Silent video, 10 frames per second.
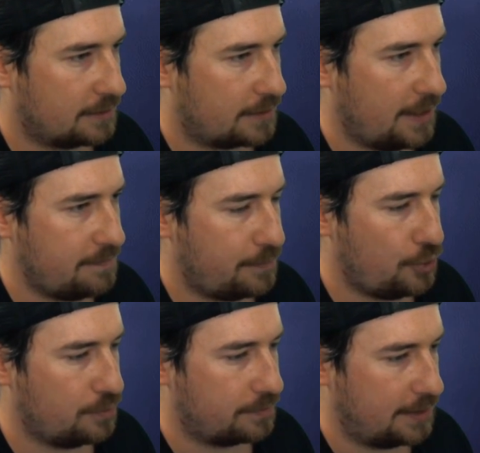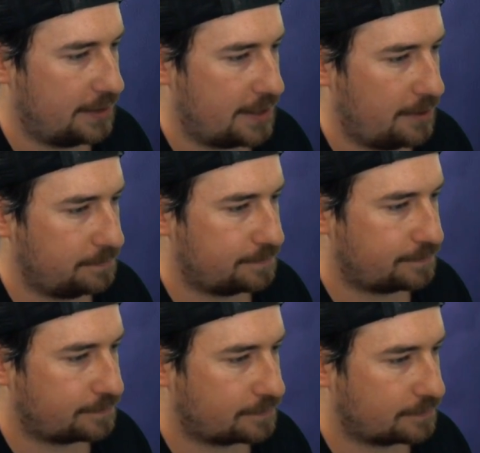Okay, boom, there you go.
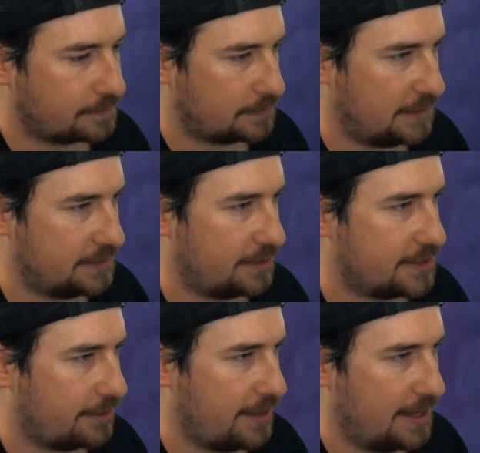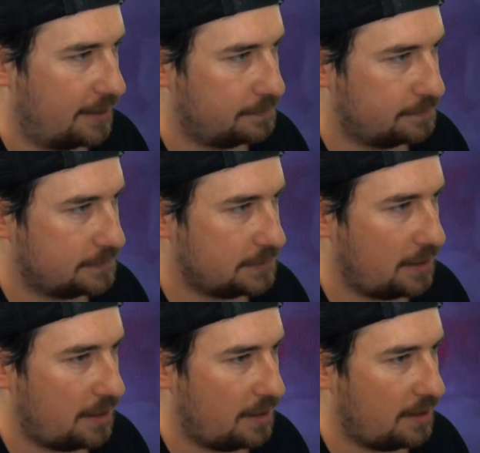He's on the screen now.
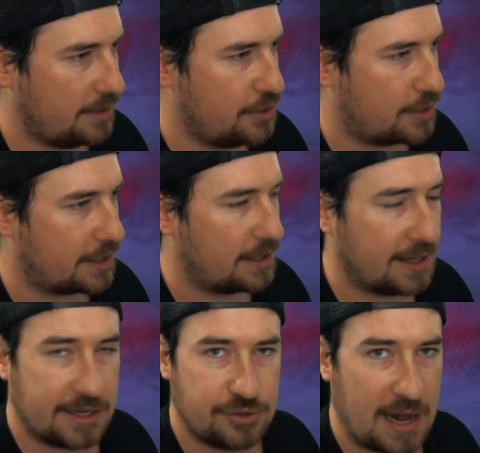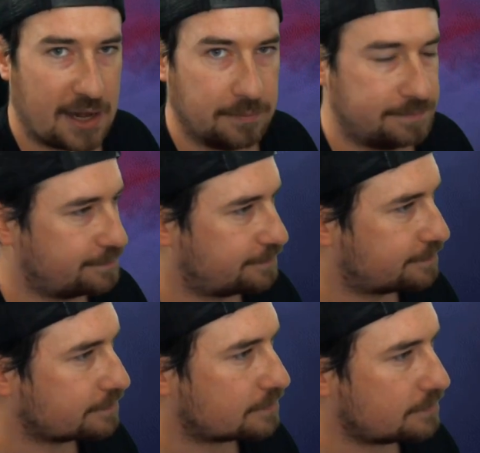Ta-da! And you can click and drag him.
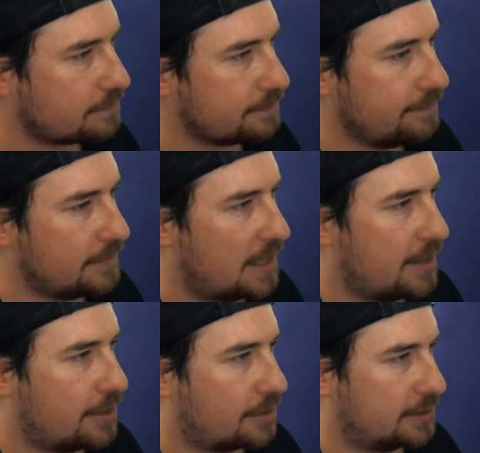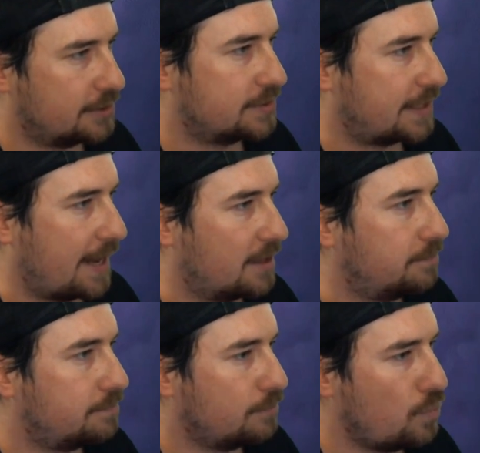You can also scale him.
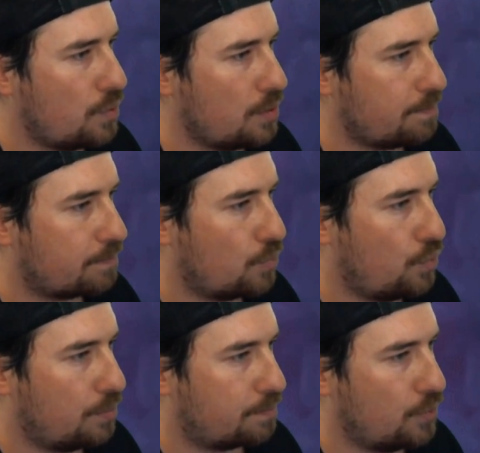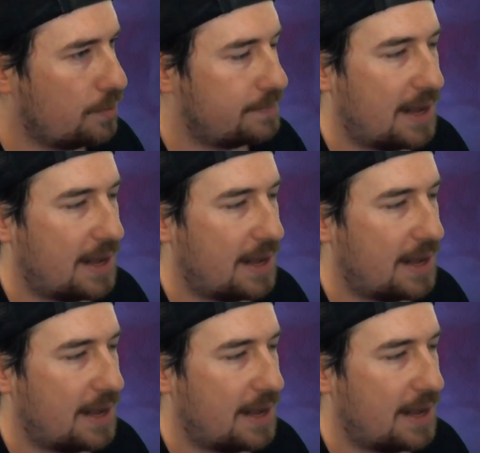Whoop, whoop, whoop.